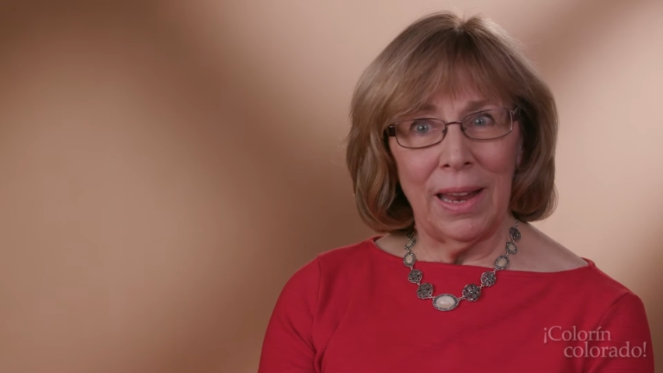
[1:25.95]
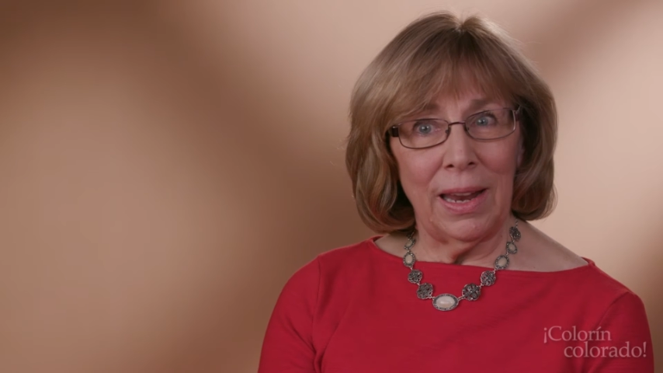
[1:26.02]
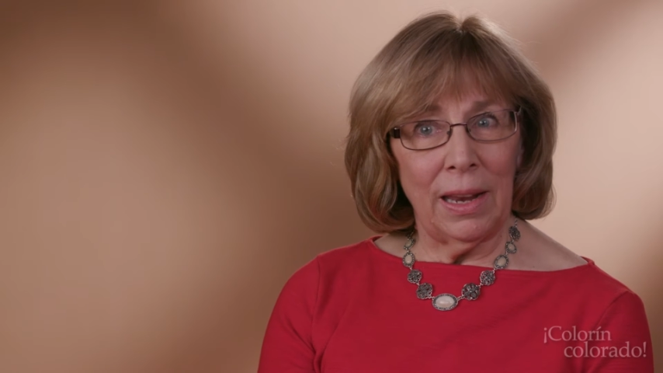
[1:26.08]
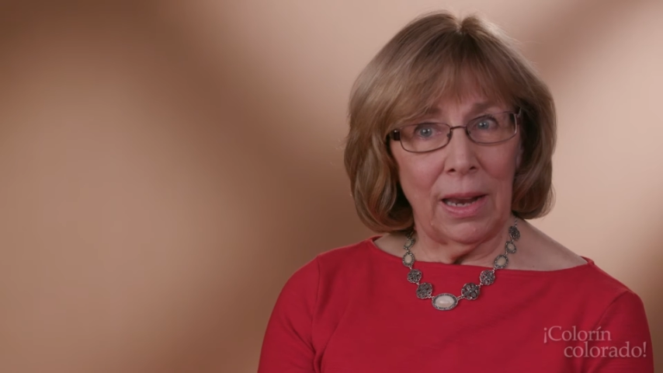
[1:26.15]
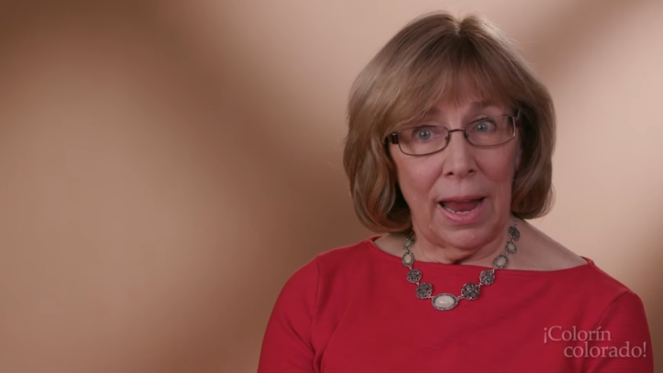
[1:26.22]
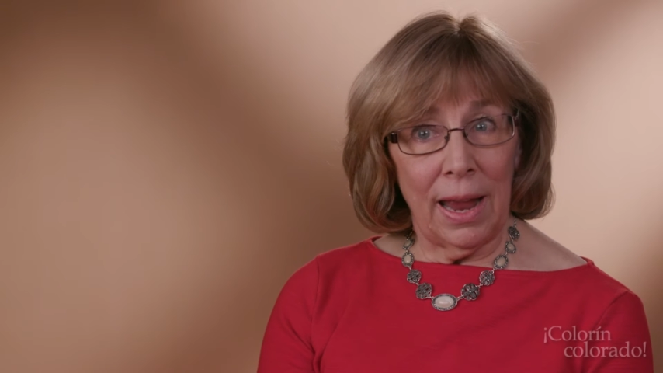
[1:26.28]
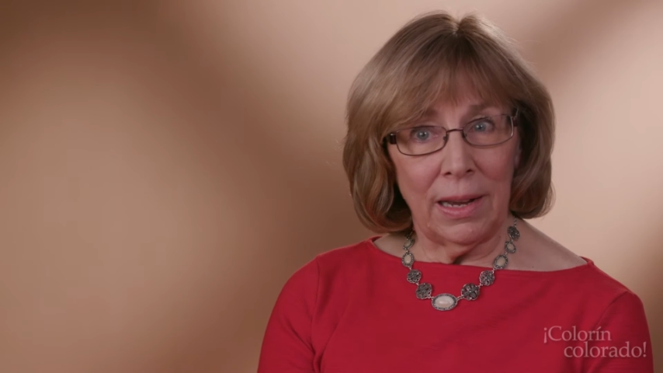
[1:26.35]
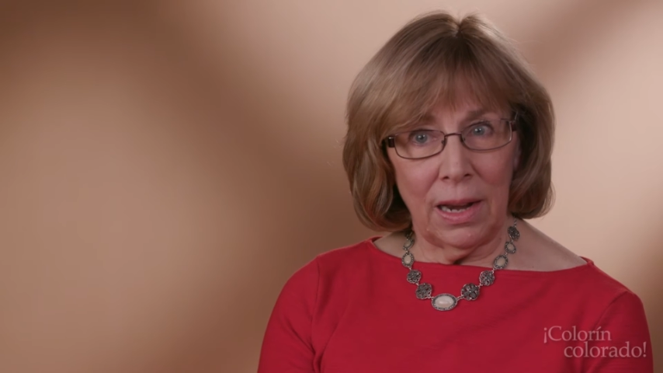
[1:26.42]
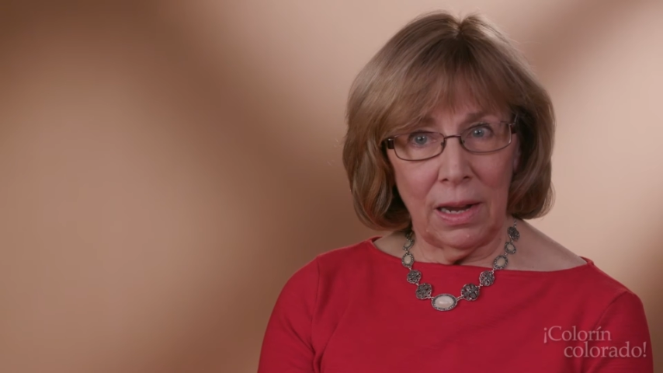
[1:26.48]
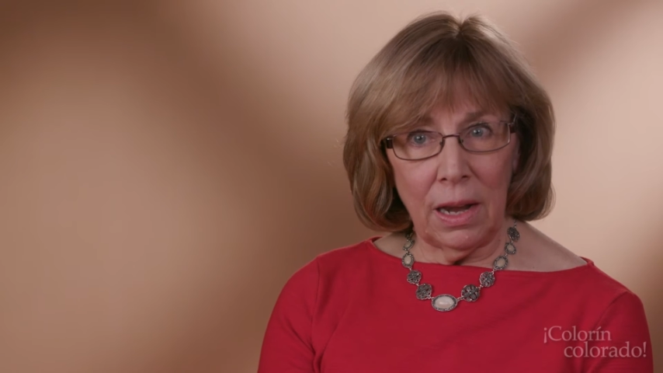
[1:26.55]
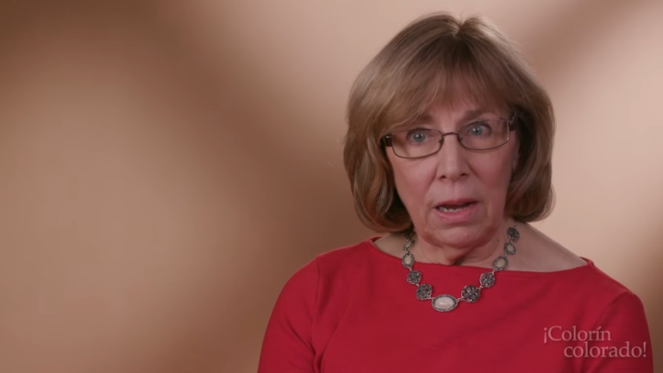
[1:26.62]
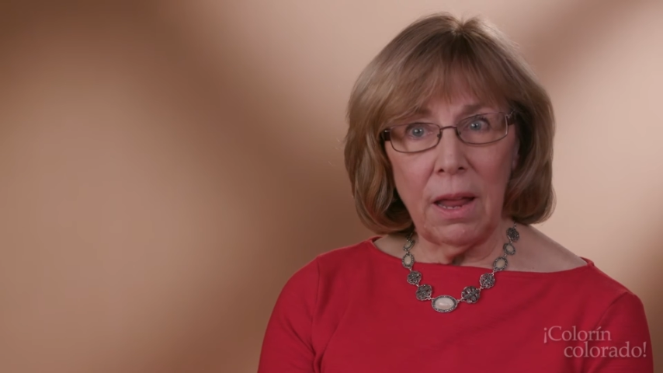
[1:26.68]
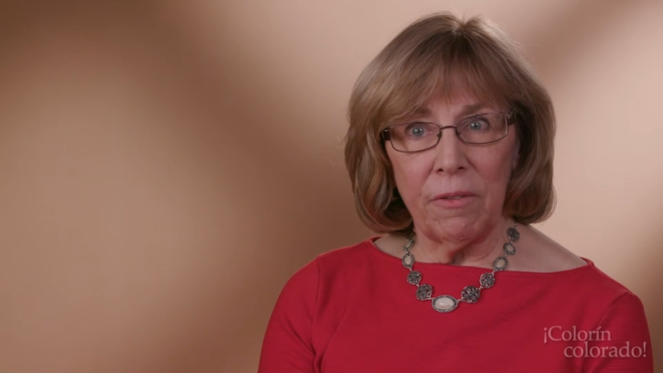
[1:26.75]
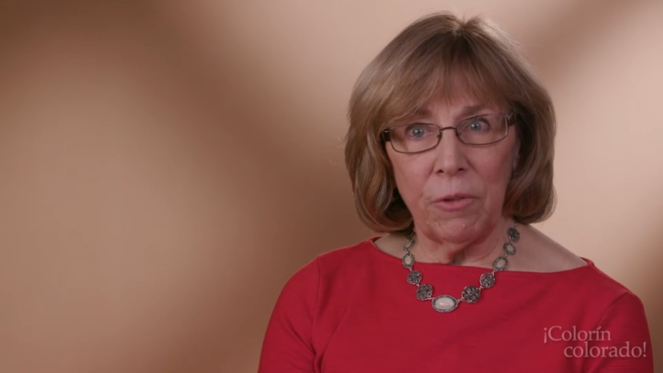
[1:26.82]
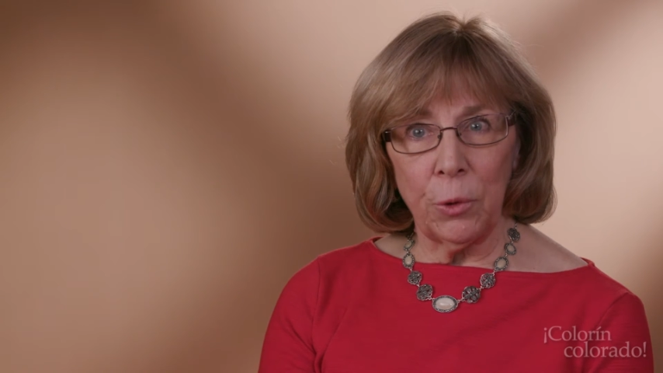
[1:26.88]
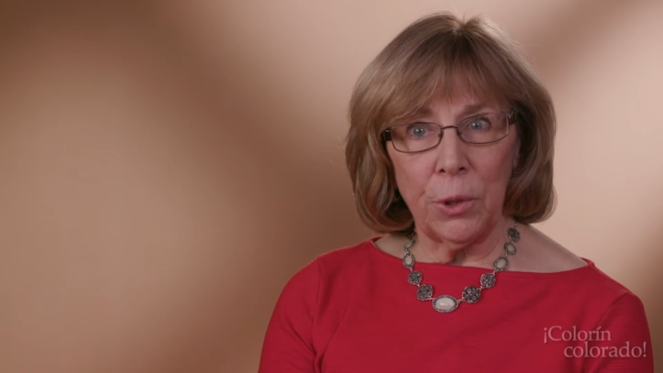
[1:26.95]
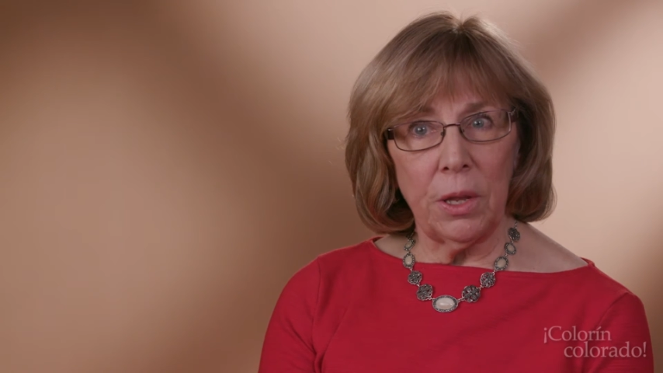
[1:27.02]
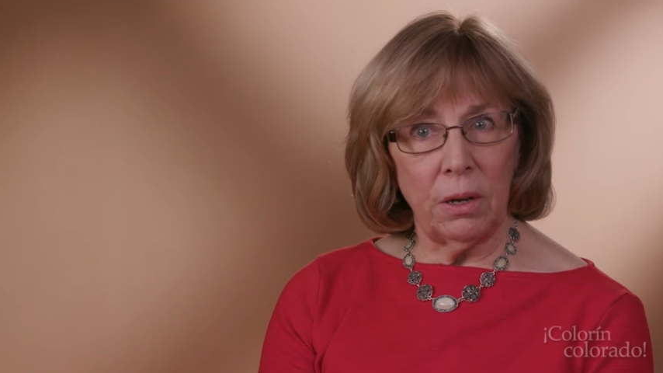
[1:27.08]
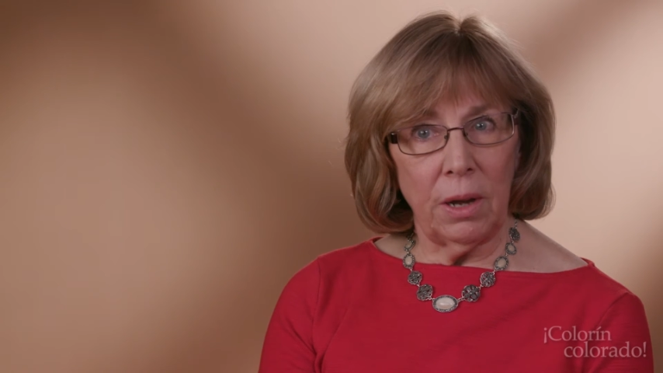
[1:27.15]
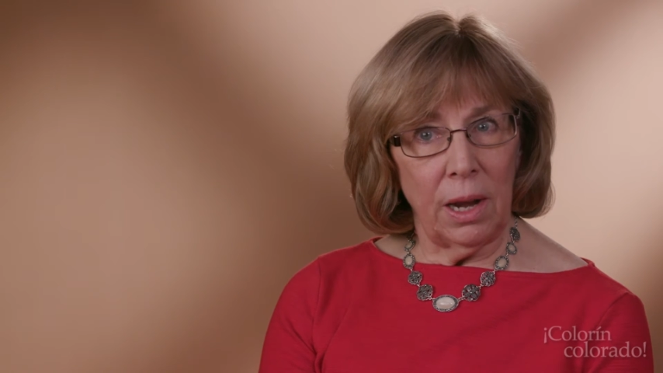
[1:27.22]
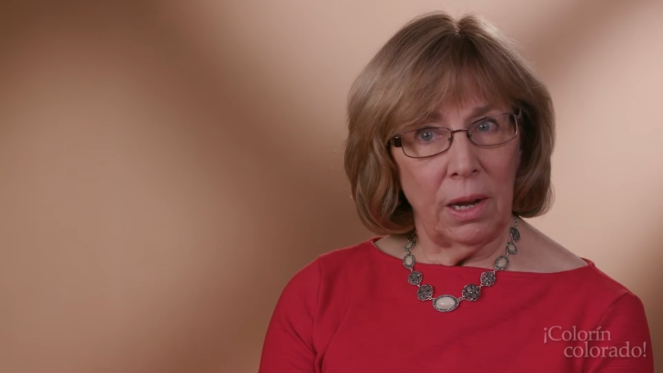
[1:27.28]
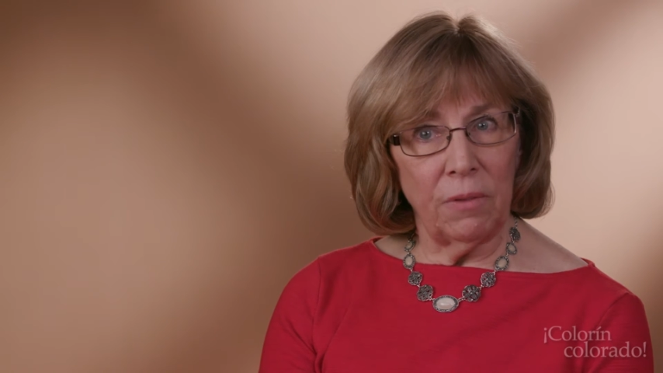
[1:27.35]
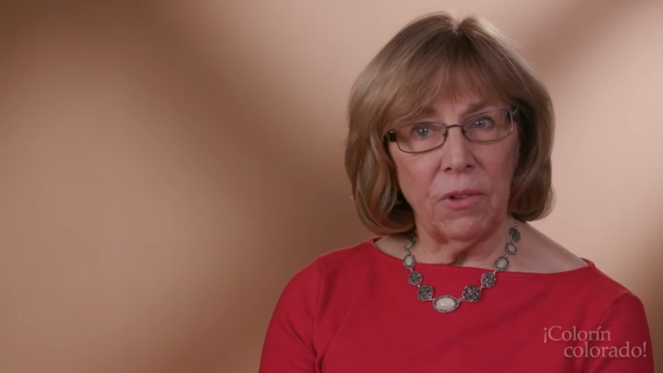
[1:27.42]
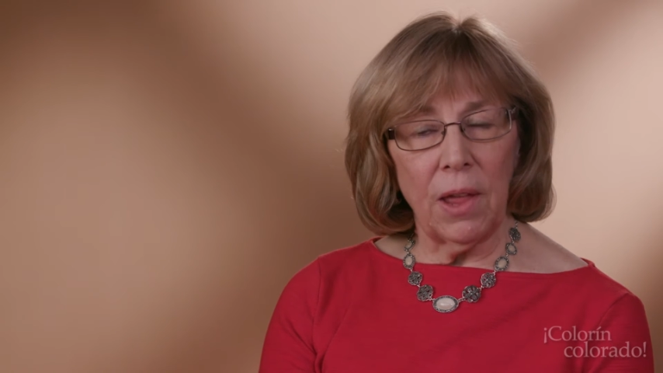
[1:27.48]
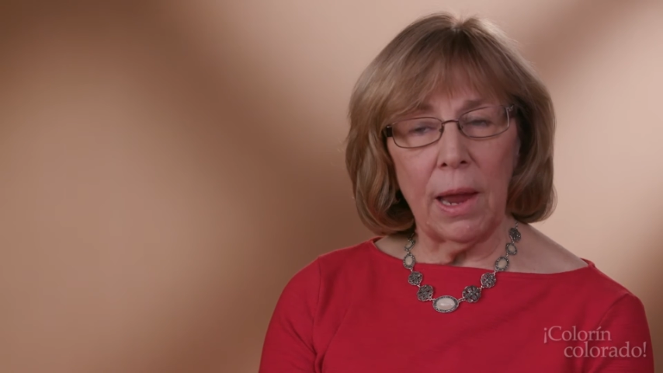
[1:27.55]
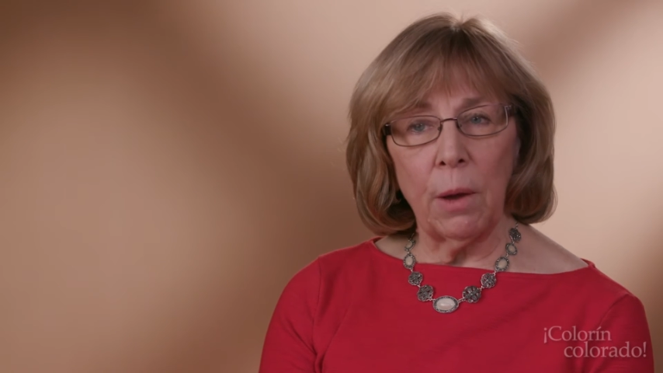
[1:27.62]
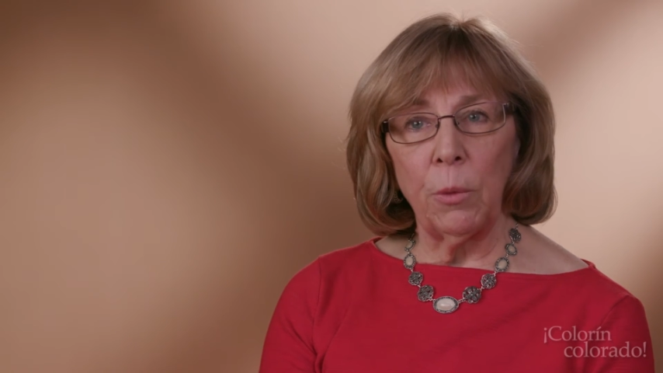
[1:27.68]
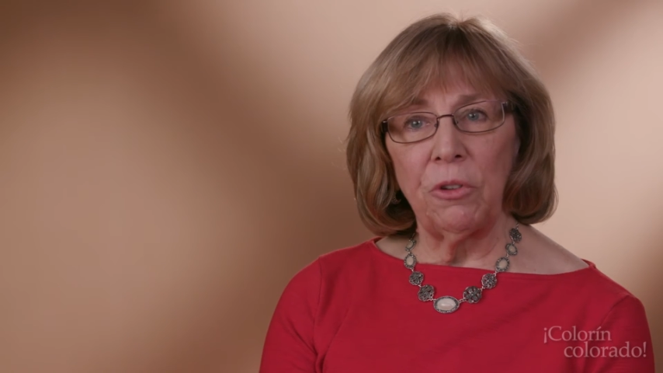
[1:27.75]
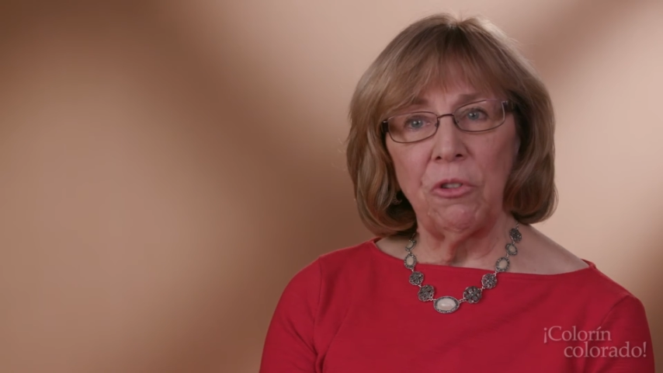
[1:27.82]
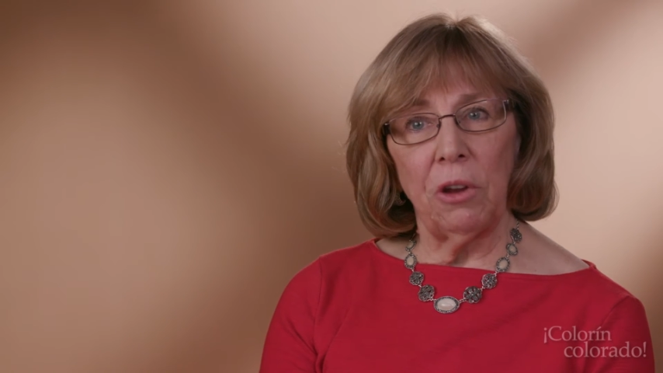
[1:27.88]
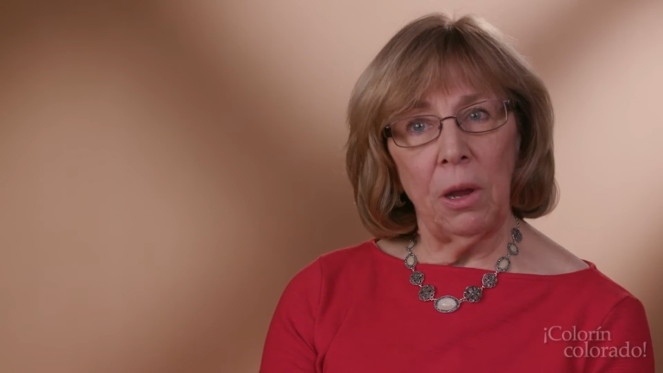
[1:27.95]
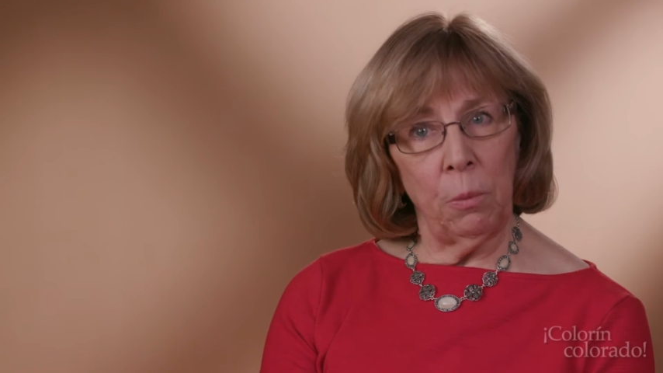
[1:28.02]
at any level in the native language,